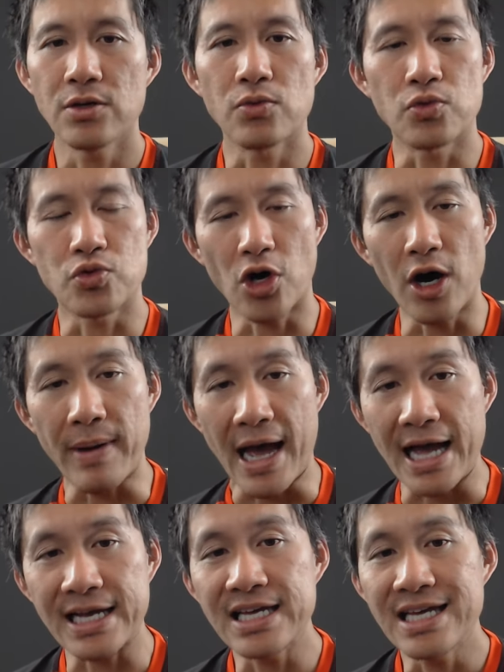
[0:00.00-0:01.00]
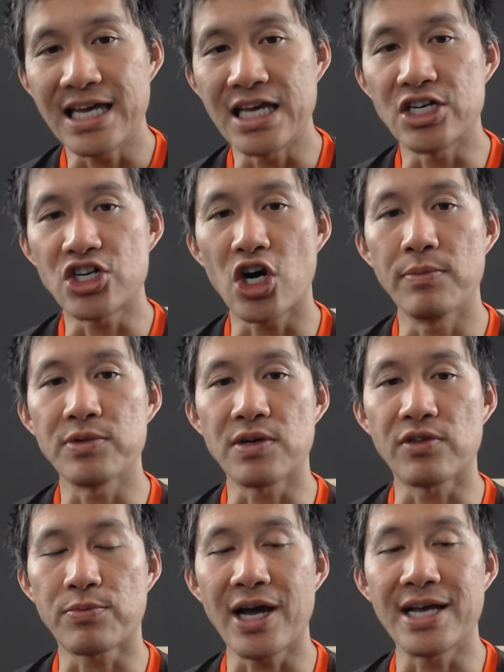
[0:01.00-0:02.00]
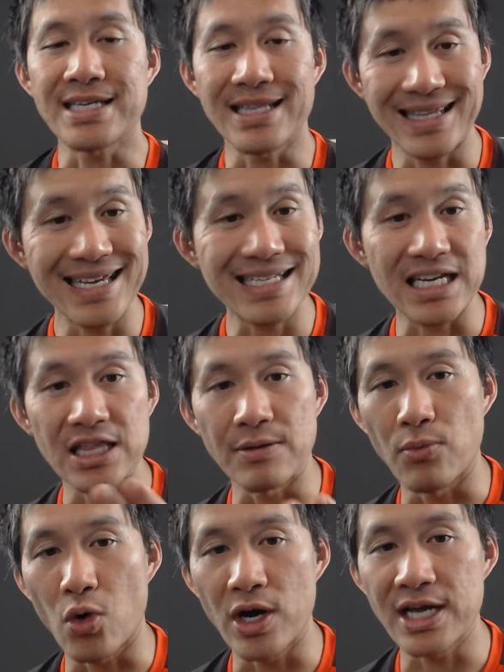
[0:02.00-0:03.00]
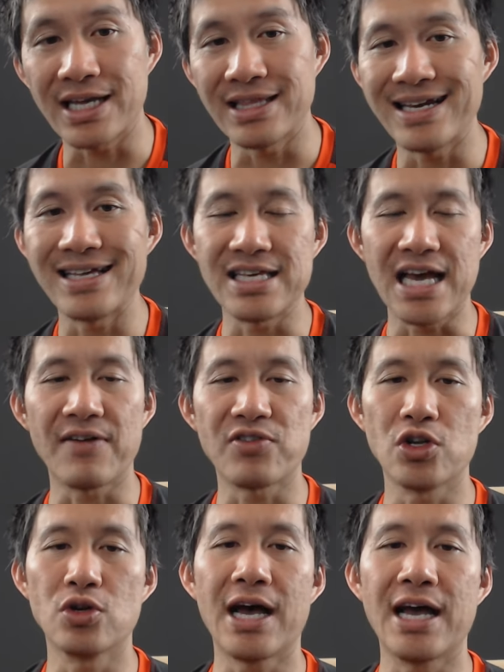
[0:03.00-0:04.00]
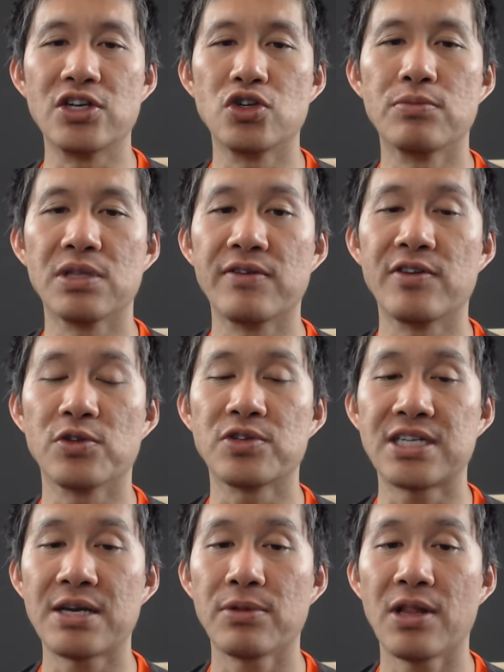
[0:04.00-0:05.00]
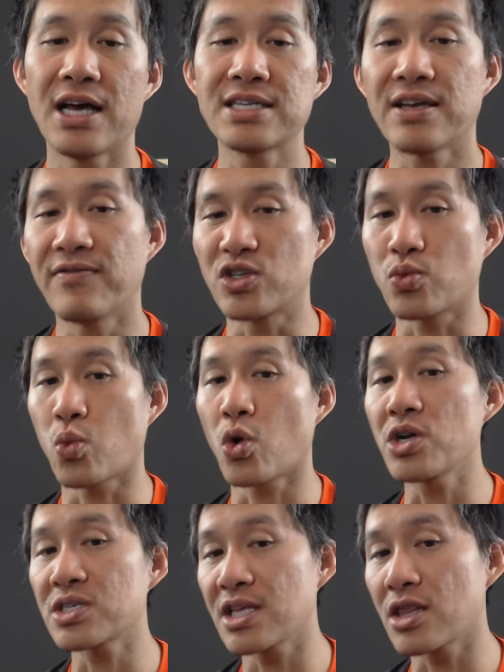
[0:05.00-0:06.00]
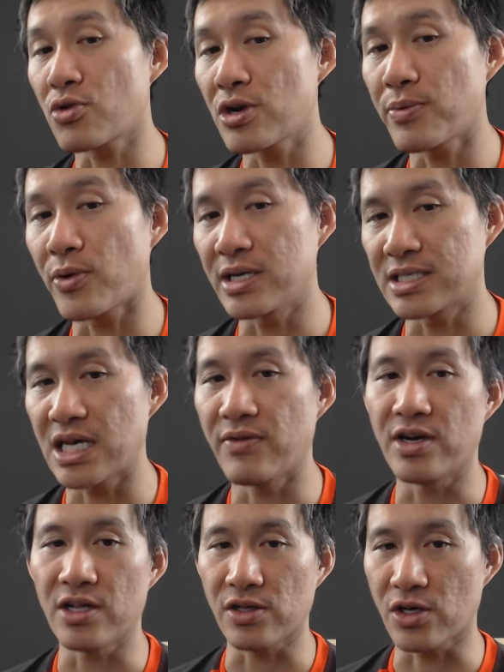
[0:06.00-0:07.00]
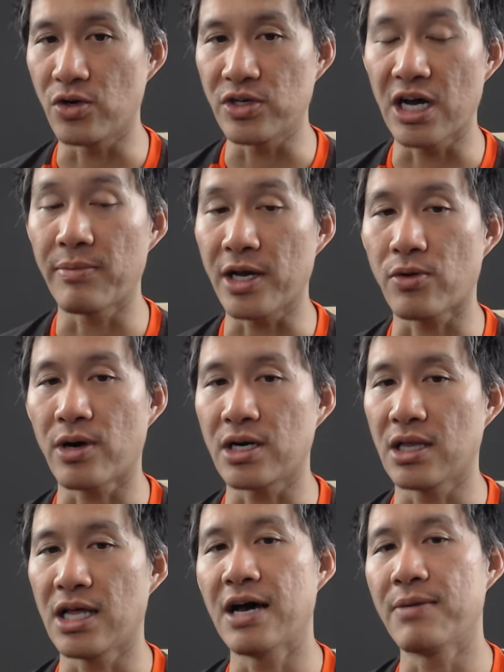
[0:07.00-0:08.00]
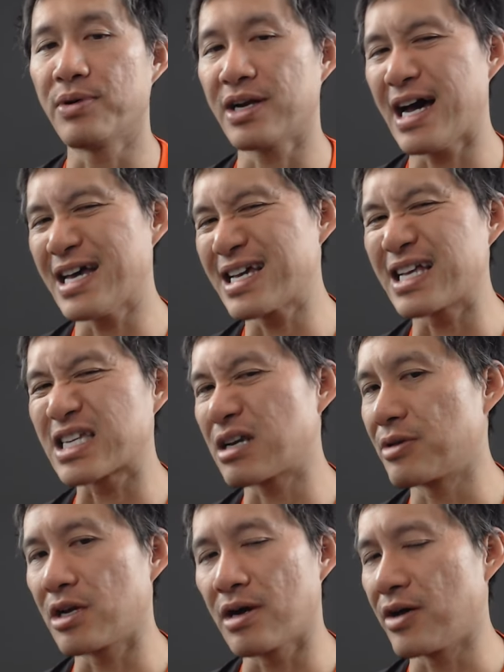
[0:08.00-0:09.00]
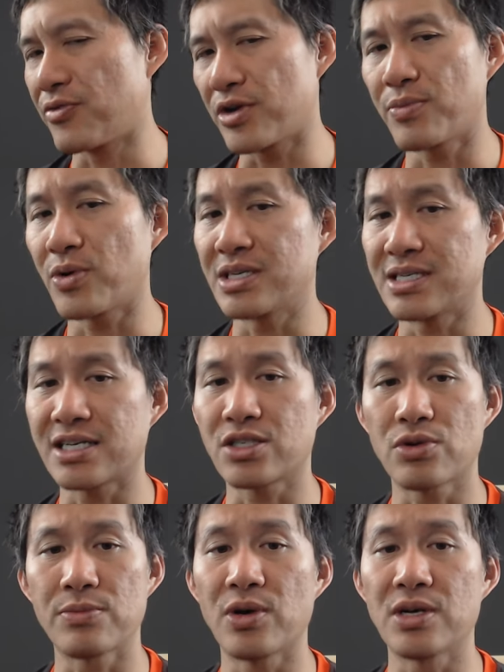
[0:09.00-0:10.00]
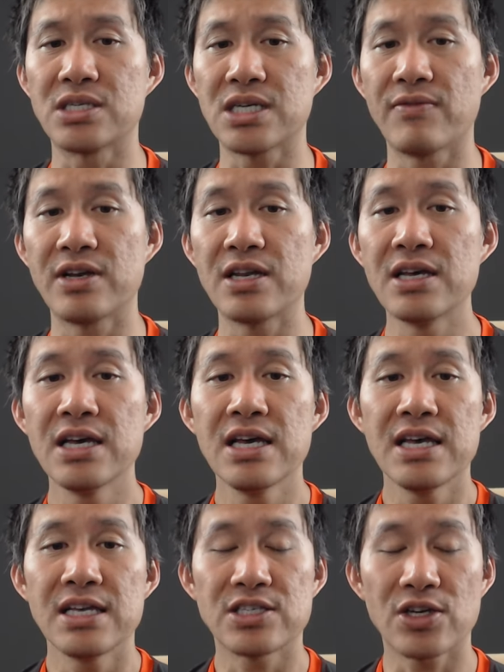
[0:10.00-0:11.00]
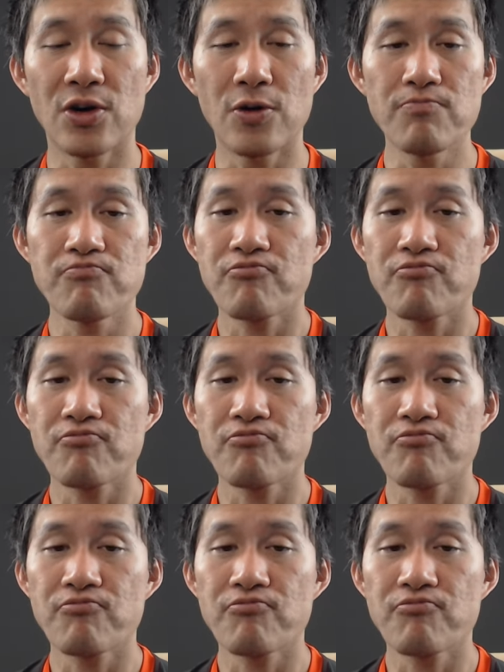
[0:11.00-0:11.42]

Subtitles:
drawback in terms of the price, at least in the morning. And then in the afternoon, I do believe it'll stabilize. If it's worse than 3.7, it'll go down by quite a lot, but I think it's going to be around 3.6, 3.7. So